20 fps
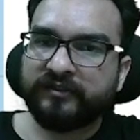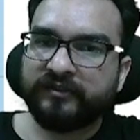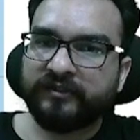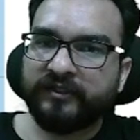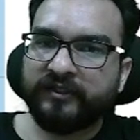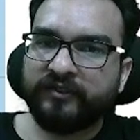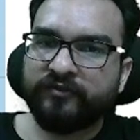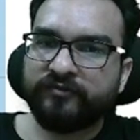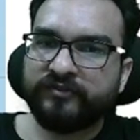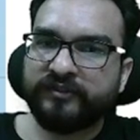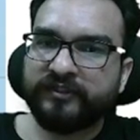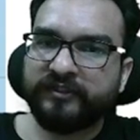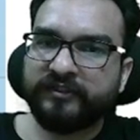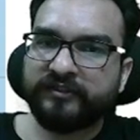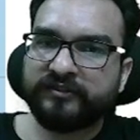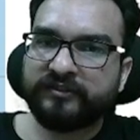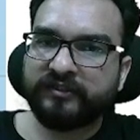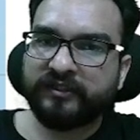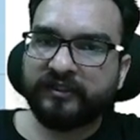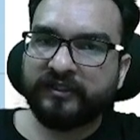Can you see
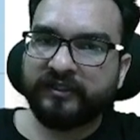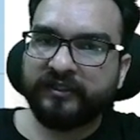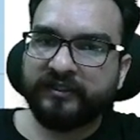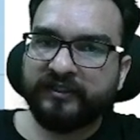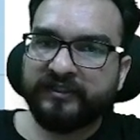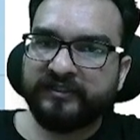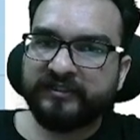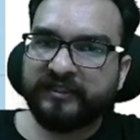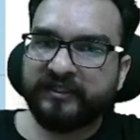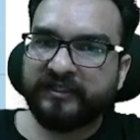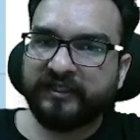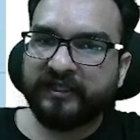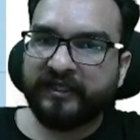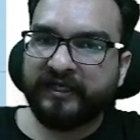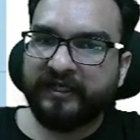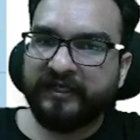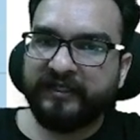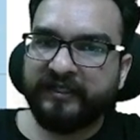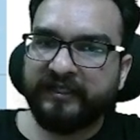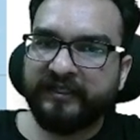this? These are the
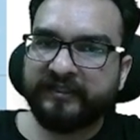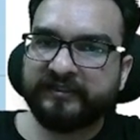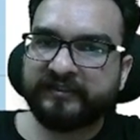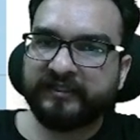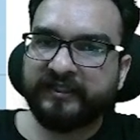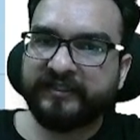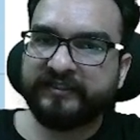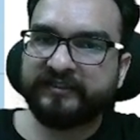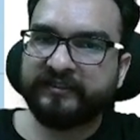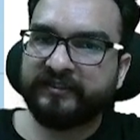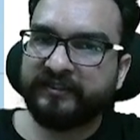Great Lakes, guys.